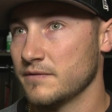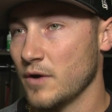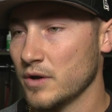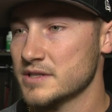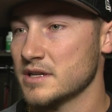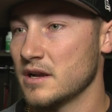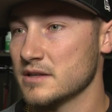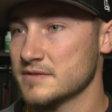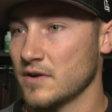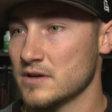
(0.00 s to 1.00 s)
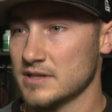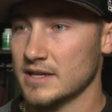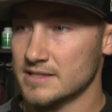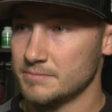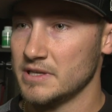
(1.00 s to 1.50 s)
focused on as far as
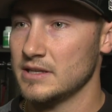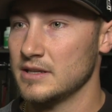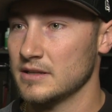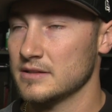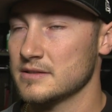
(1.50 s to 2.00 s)
like speed